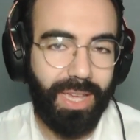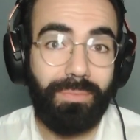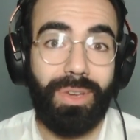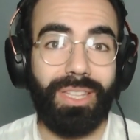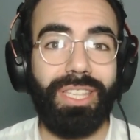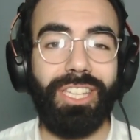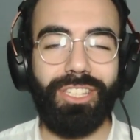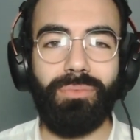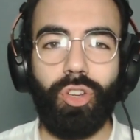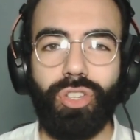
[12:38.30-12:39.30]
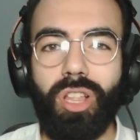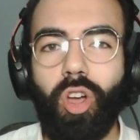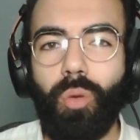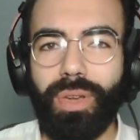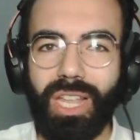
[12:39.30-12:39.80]
but his emotional
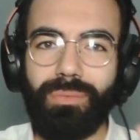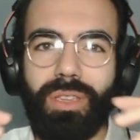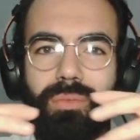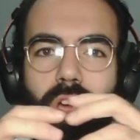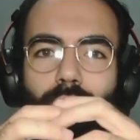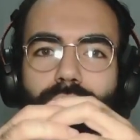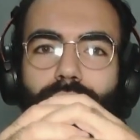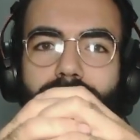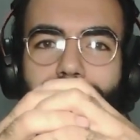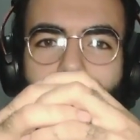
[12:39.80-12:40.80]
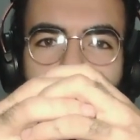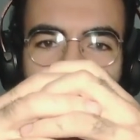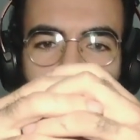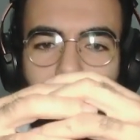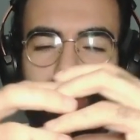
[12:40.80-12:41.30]
home can be more
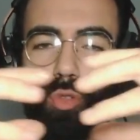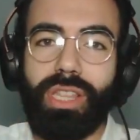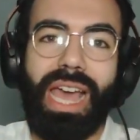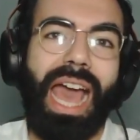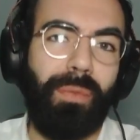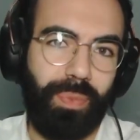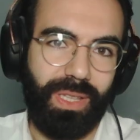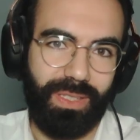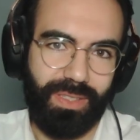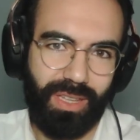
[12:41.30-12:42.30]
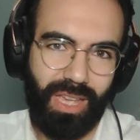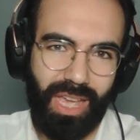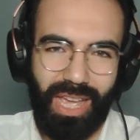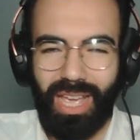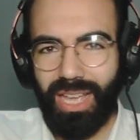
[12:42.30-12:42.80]
fulfilled with happiness.
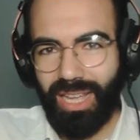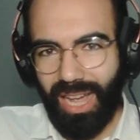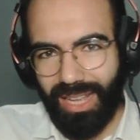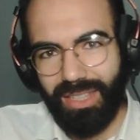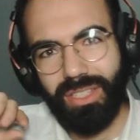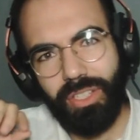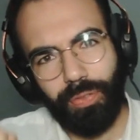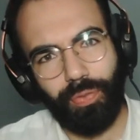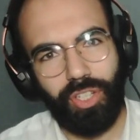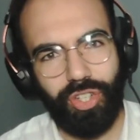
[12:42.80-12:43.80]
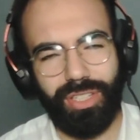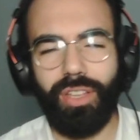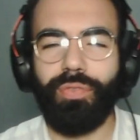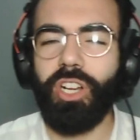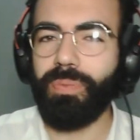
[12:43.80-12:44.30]
And it is influenced,
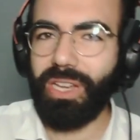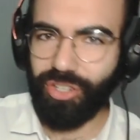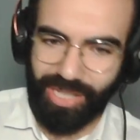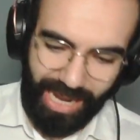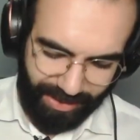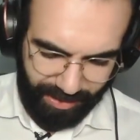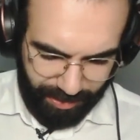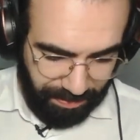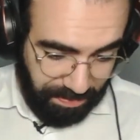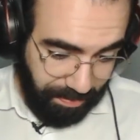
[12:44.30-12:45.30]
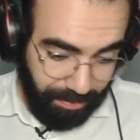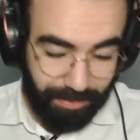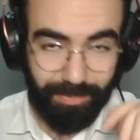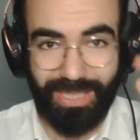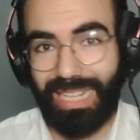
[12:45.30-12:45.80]
of course, by genetics,
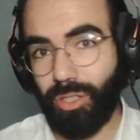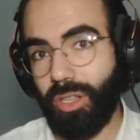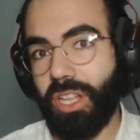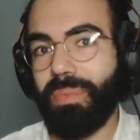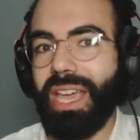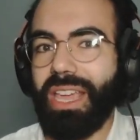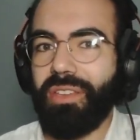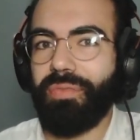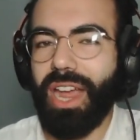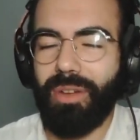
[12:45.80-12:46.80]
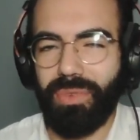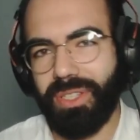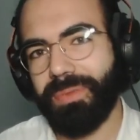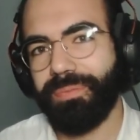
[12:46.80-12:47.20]
but also a lot by environment.